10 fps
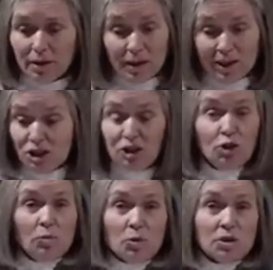It's
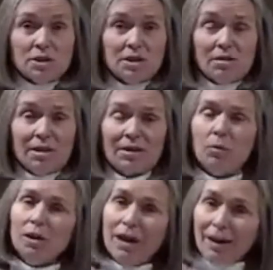hubris to think that,
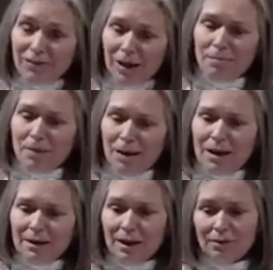well, I've got
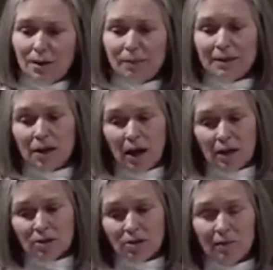mine, I've got my
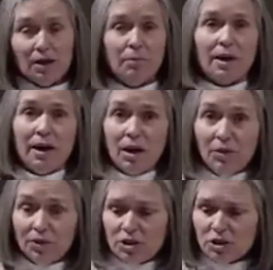doctor, I've got my health
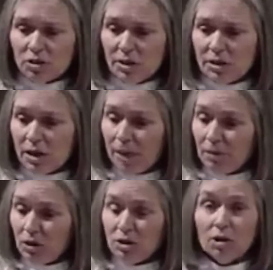insurance, I'm
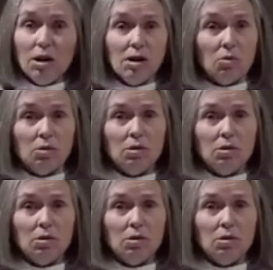good to go.